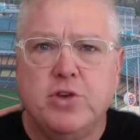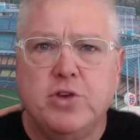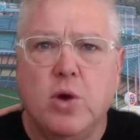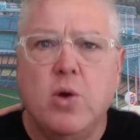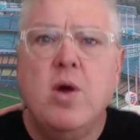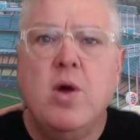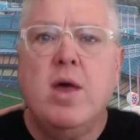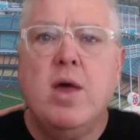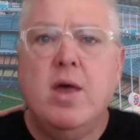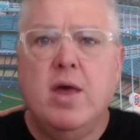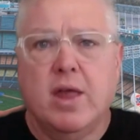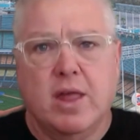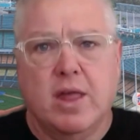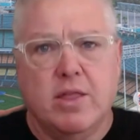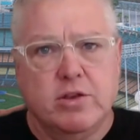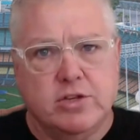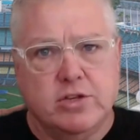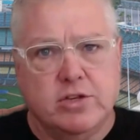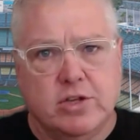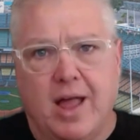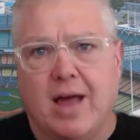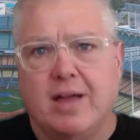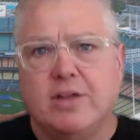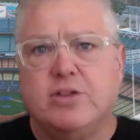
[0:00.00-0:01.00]
So again,
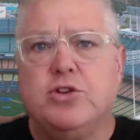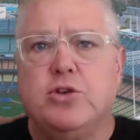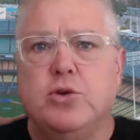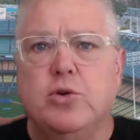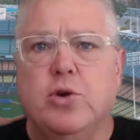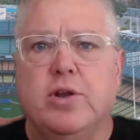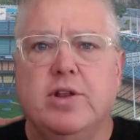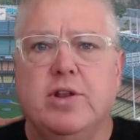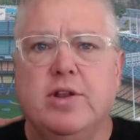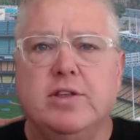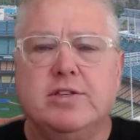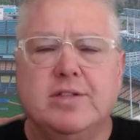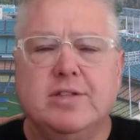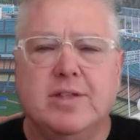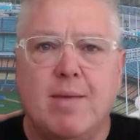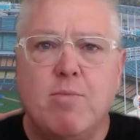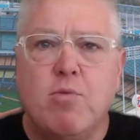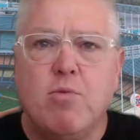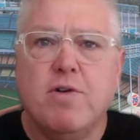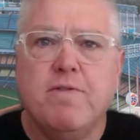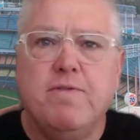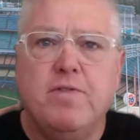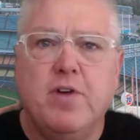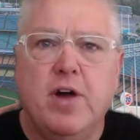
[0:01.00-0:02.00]
there's a lot to it, and it's a
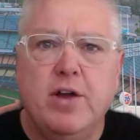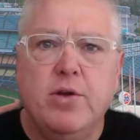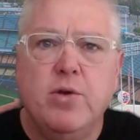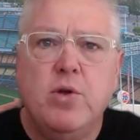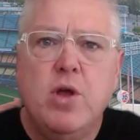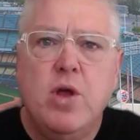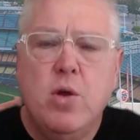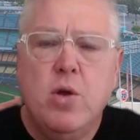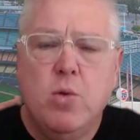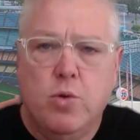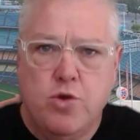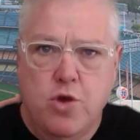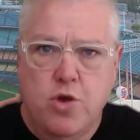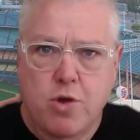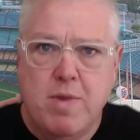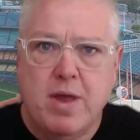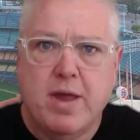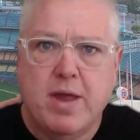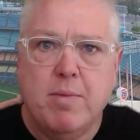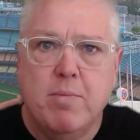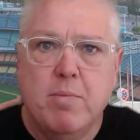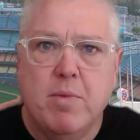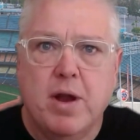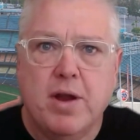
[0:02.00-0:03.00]
lot more fun when you're
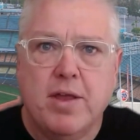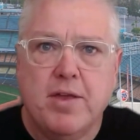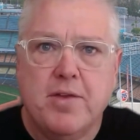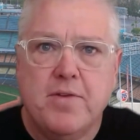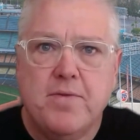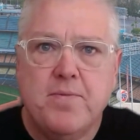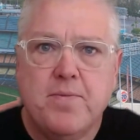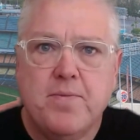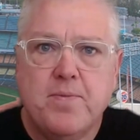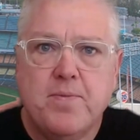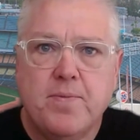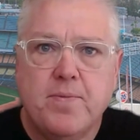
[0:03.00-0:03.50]
making money.